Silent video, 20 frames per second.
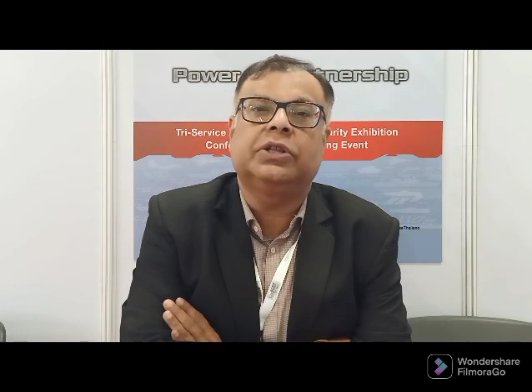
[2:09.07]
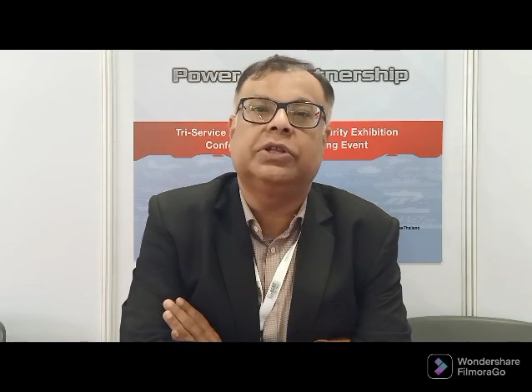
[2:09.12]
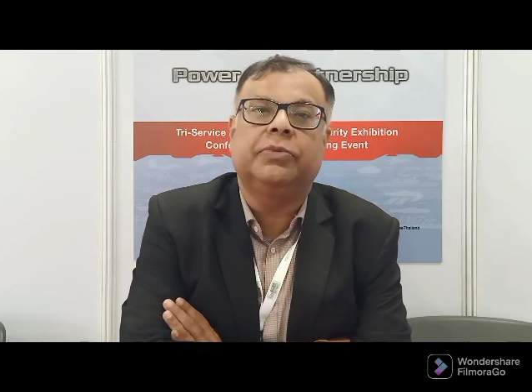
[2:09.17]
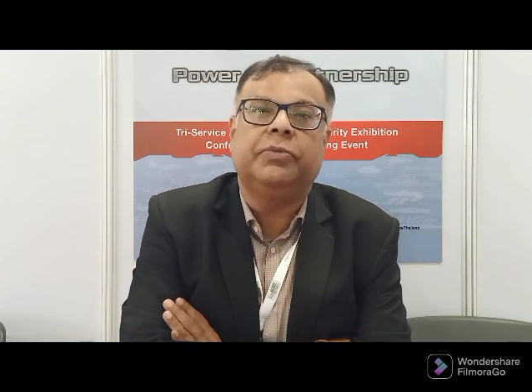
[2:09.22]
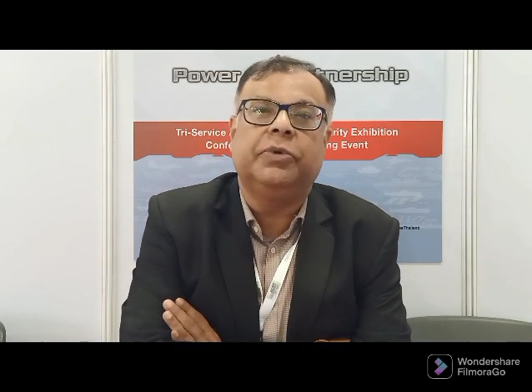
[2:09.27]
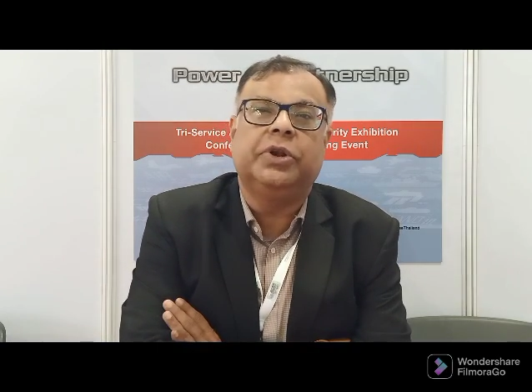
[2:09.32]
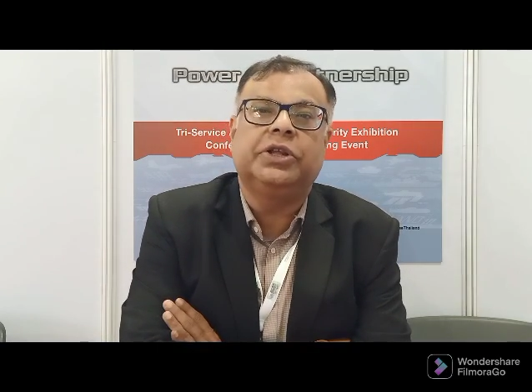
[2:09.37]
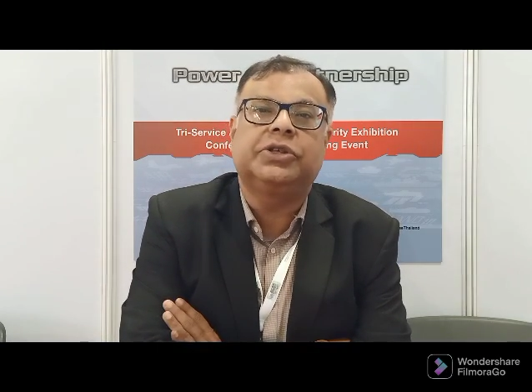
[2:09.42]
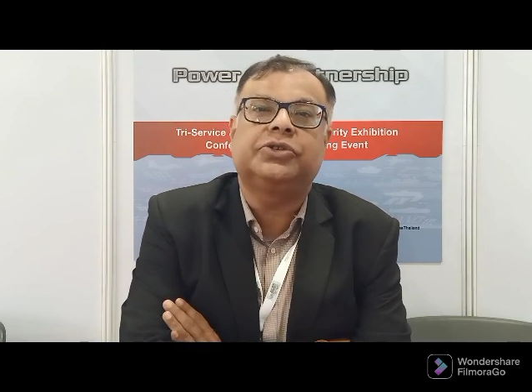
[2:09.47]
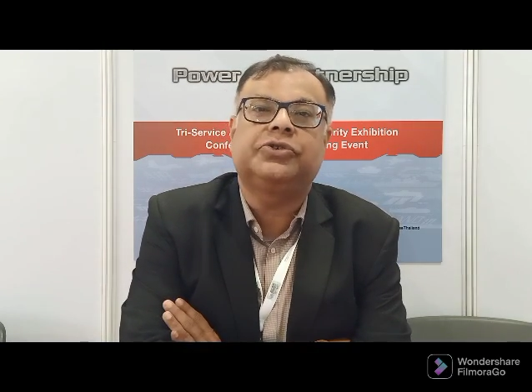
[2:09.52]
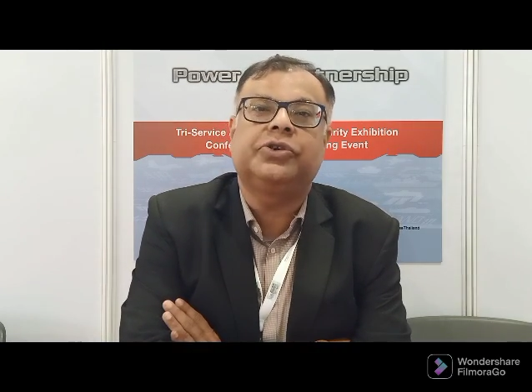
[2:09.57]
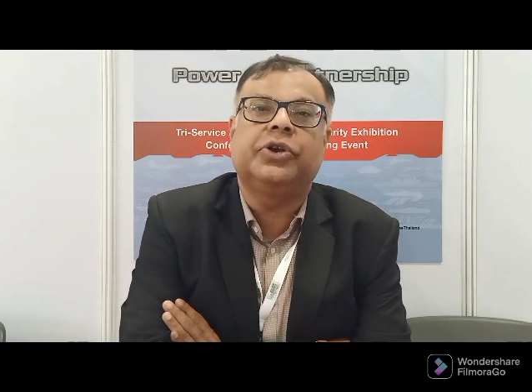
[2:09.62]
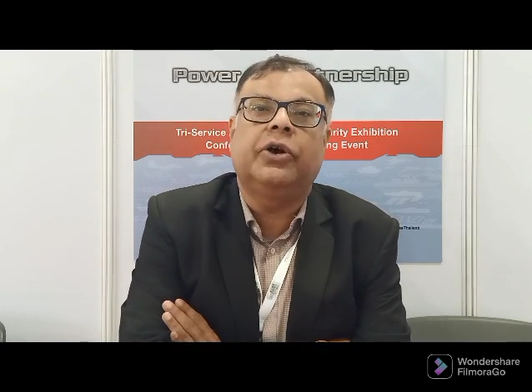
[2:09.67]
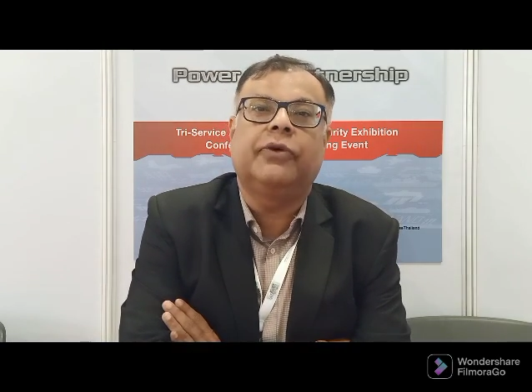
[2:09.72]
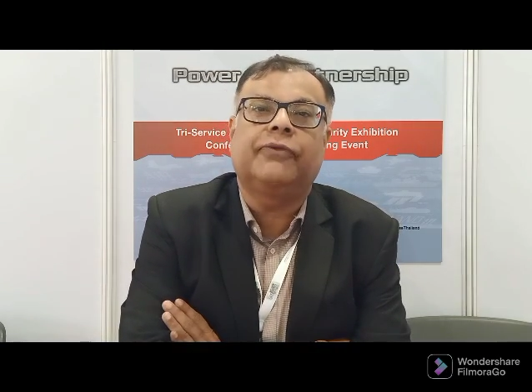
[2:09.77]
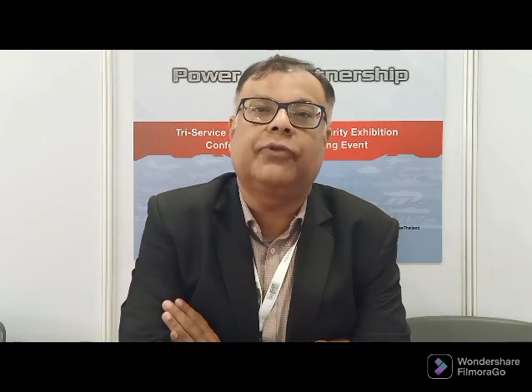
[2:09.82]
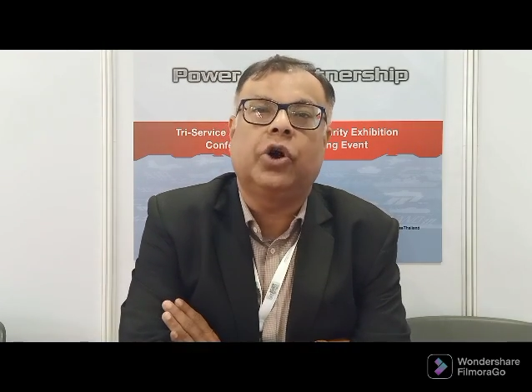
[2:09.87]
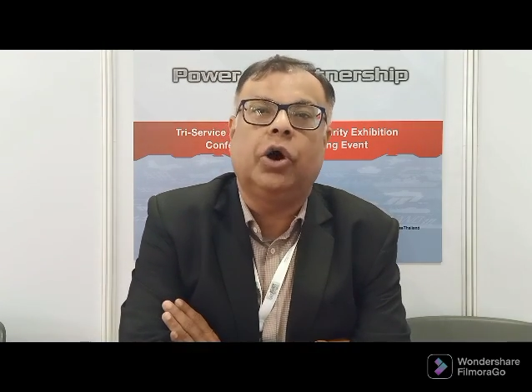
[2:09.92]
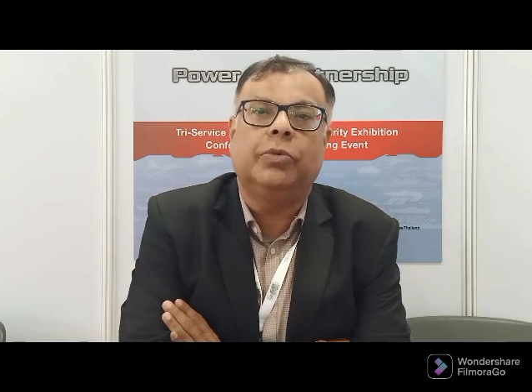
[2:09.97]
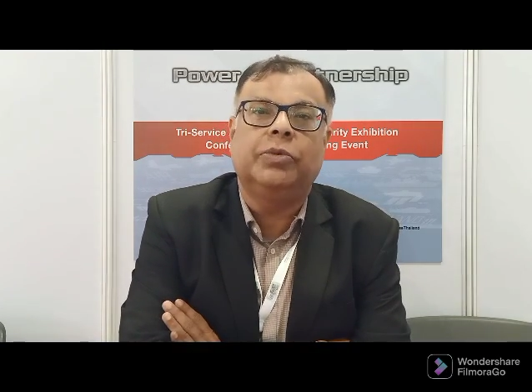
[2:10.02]
the Ministry
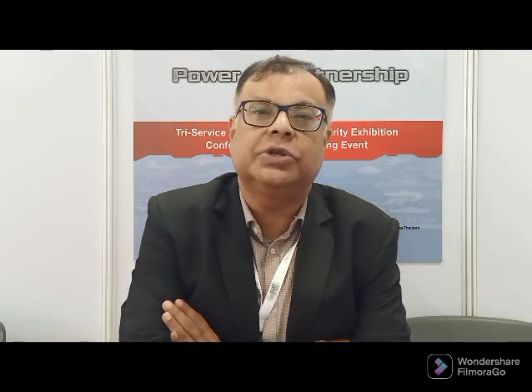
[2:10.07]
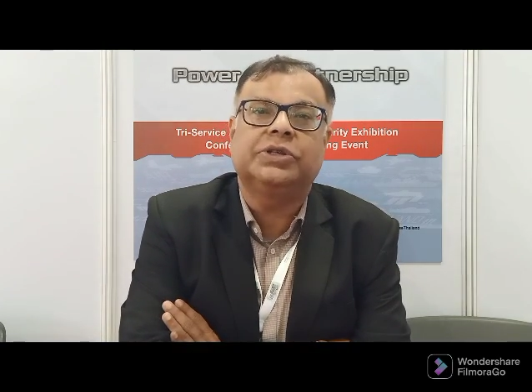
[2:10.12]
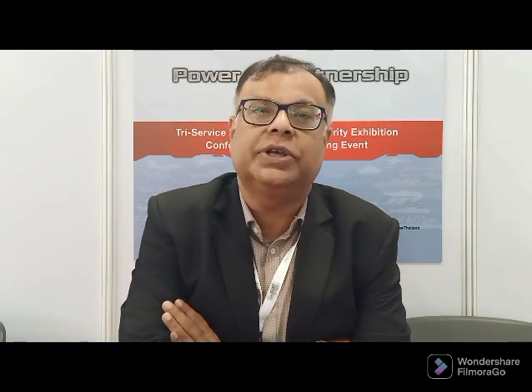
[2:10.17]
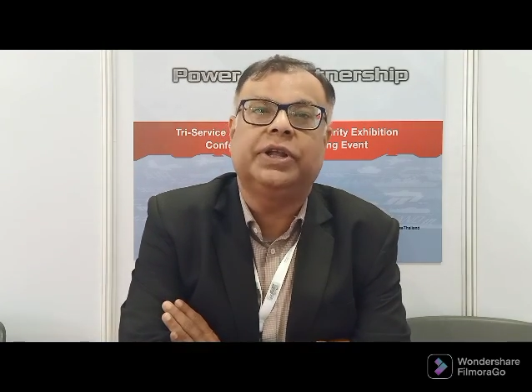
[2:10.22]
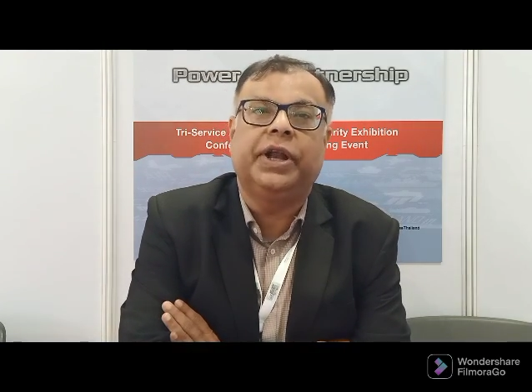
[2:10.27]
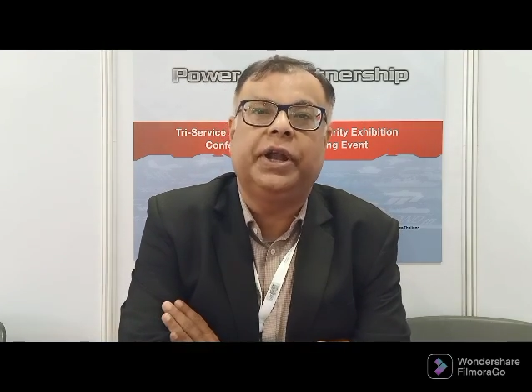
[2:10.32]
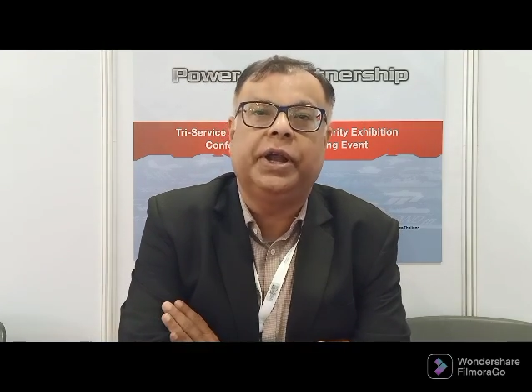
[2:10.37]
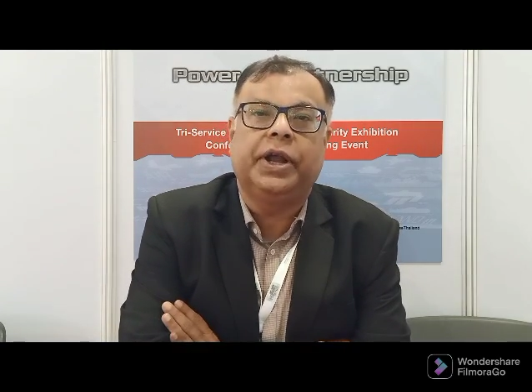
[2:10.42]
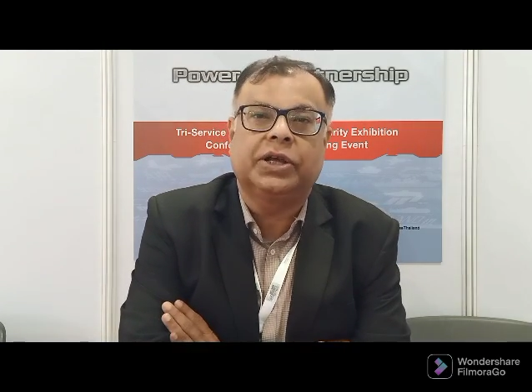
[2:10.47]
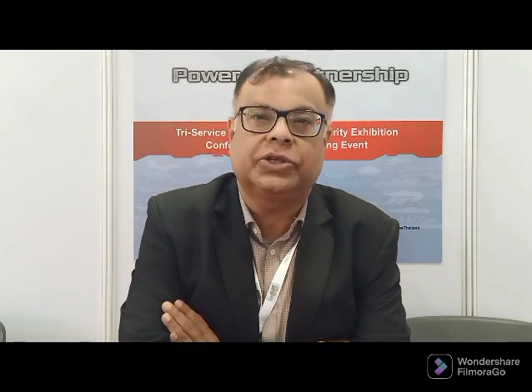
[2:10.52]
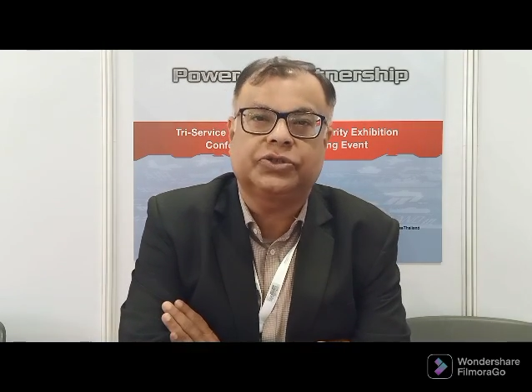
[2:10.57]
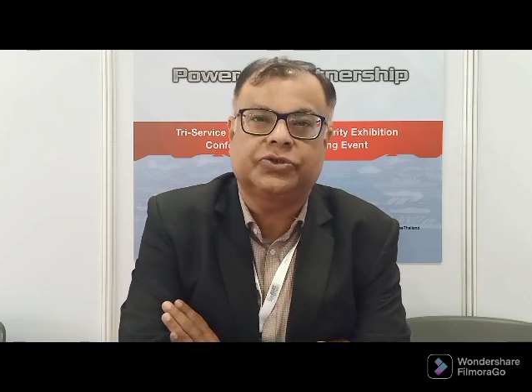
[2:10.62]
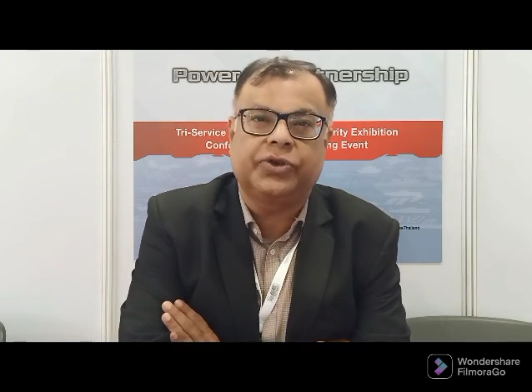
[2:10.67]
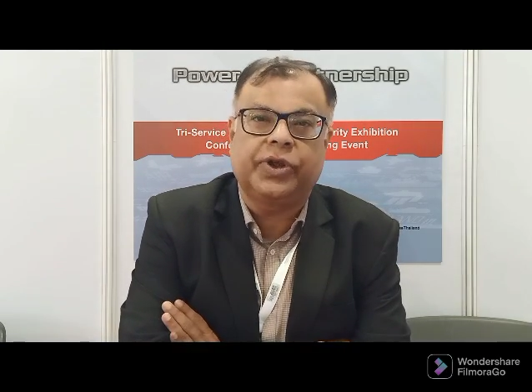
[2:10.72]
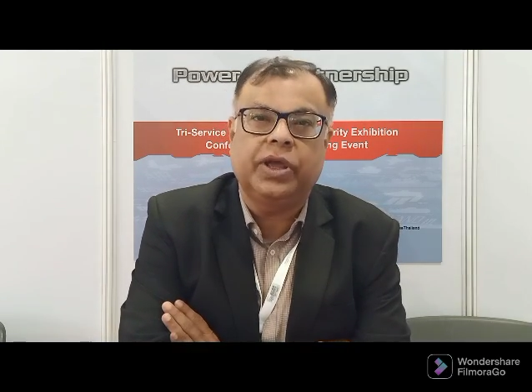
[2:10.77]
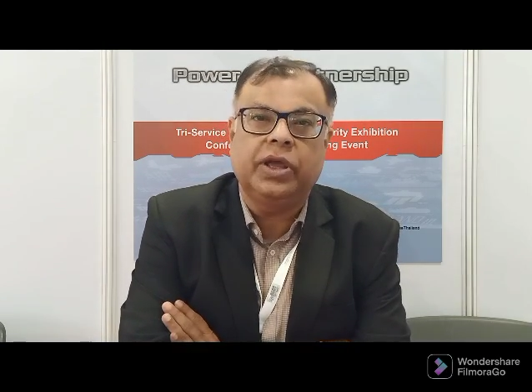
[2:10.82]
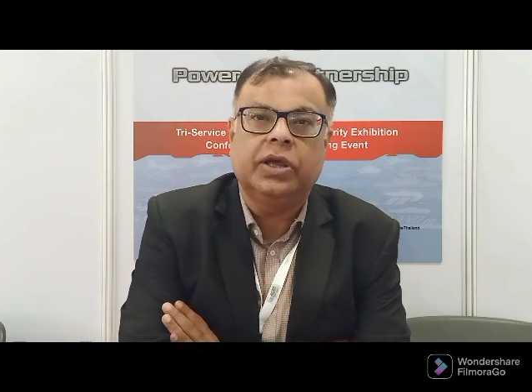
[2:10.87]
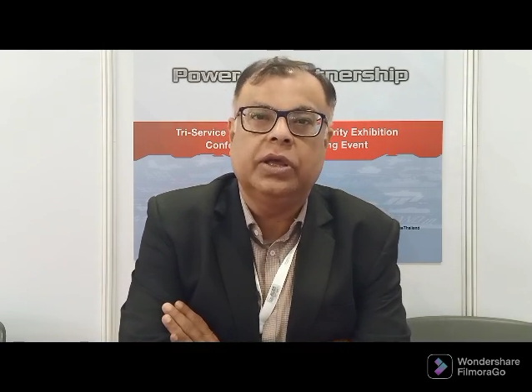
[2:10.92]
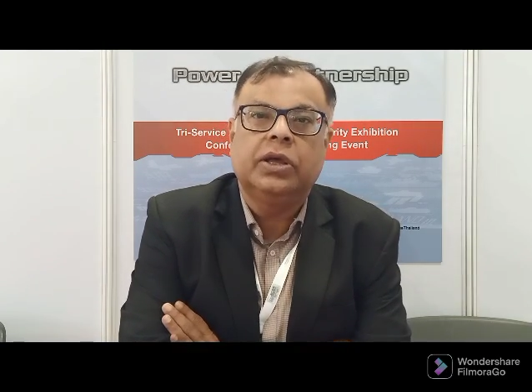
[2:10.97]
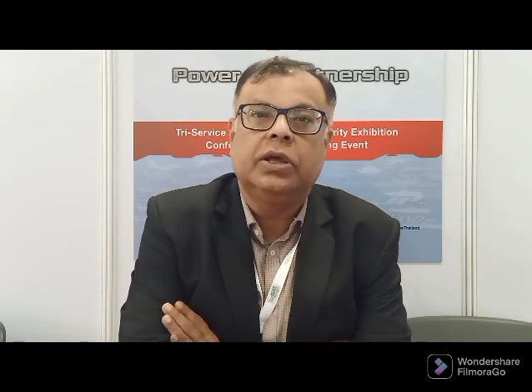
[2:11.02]
of Commerce and
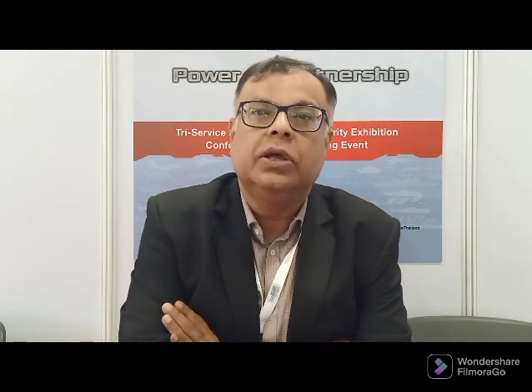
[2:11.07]
Industry,